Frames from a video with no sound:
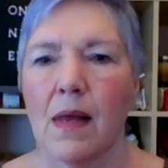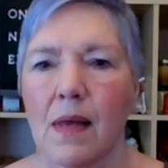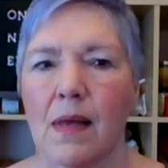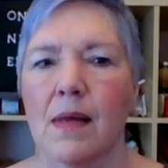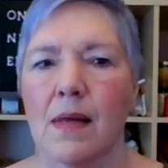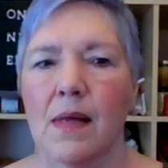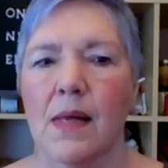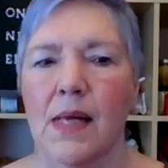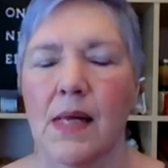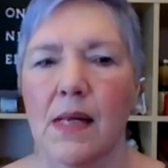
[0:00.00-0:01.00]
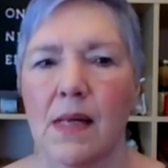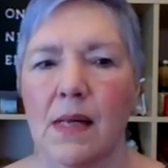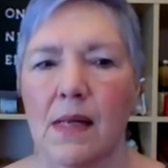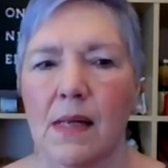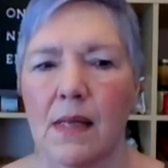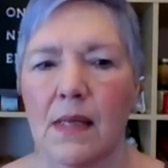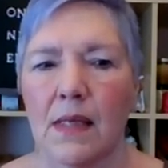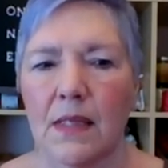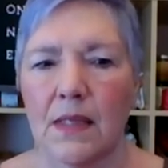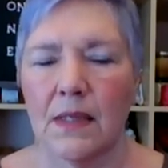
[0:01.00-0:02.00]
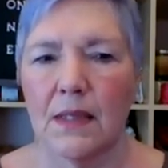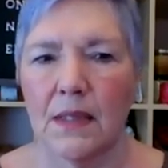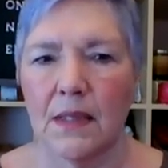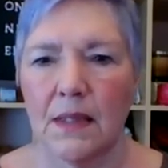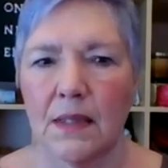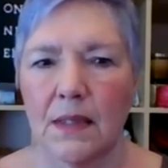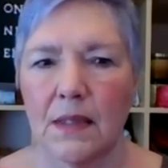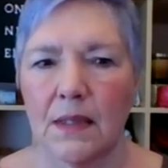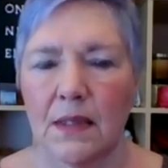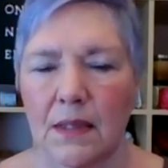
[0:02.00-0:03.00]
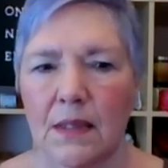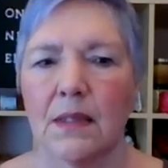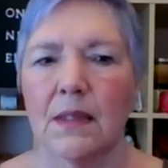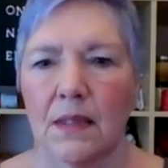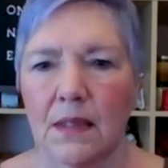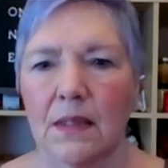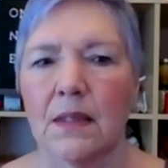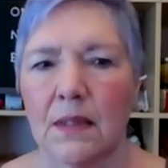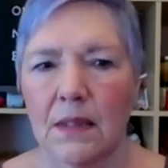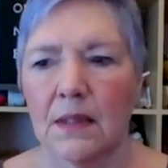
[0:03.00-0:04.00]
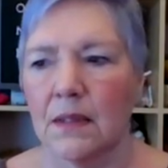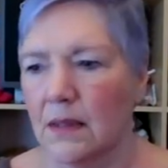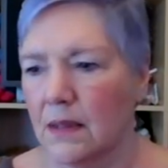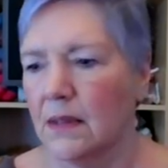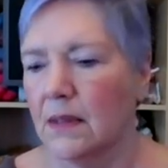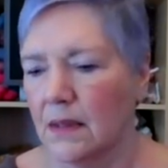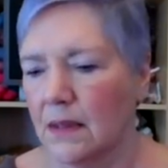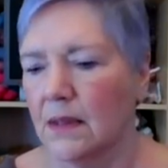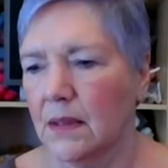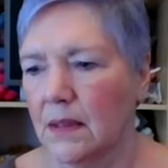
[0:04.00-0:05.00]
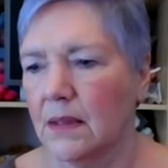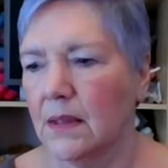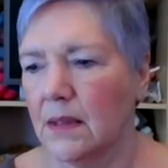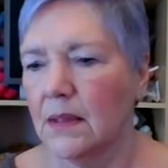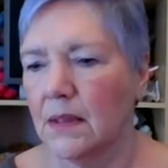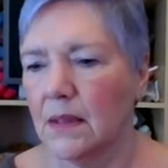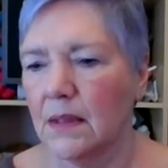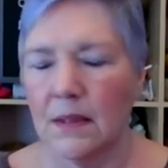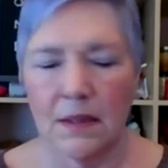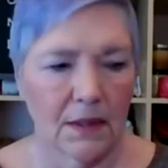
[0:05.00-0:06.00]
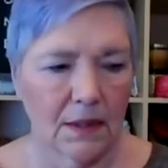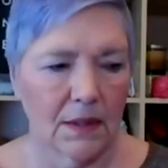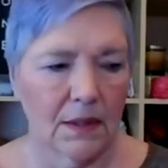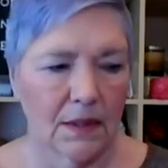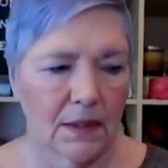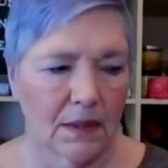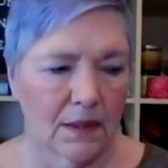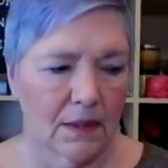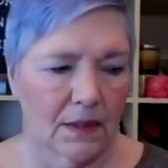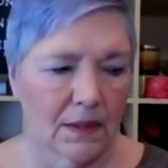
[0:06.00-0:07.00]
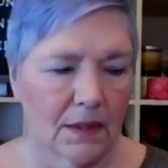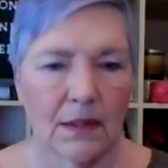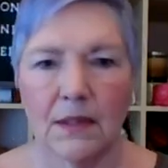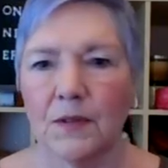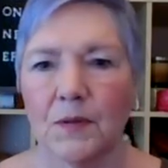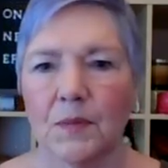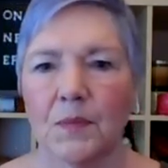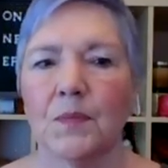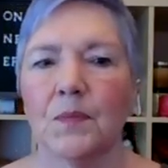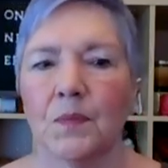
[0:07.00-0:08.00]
This person isn't speaking.